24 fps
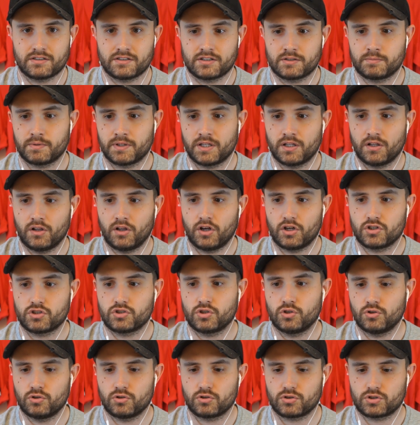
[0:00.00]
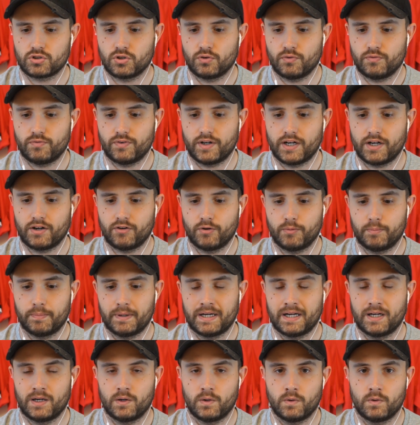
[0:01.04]
There's been a lot of talk so far
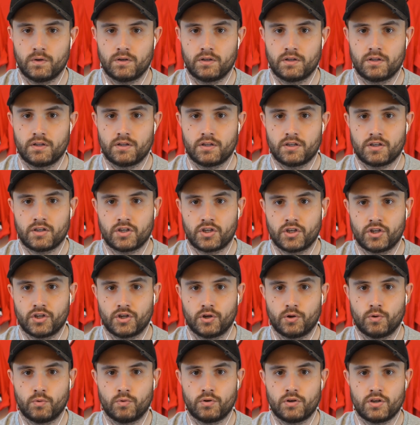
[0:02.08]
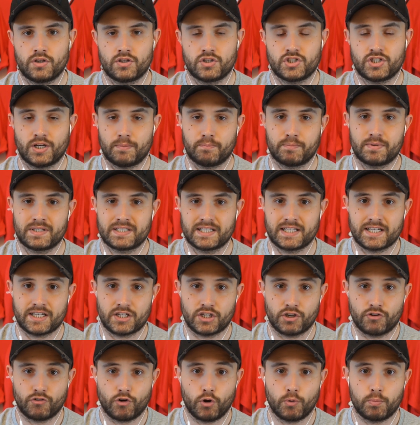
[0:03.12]
about, you know, Champions League and
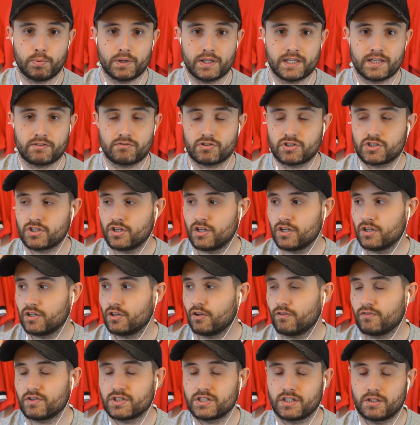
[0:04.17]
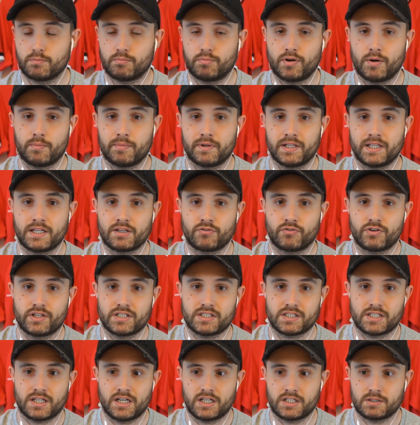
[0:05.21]
Europa League returning. Obviously, the Premier League
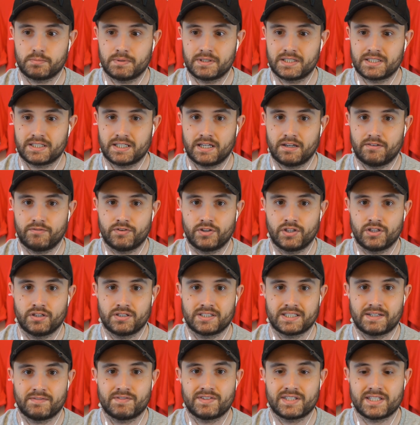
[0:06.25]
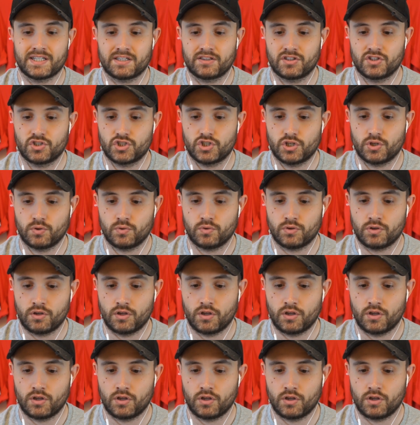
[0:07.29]
restart's been set for the 17th of June.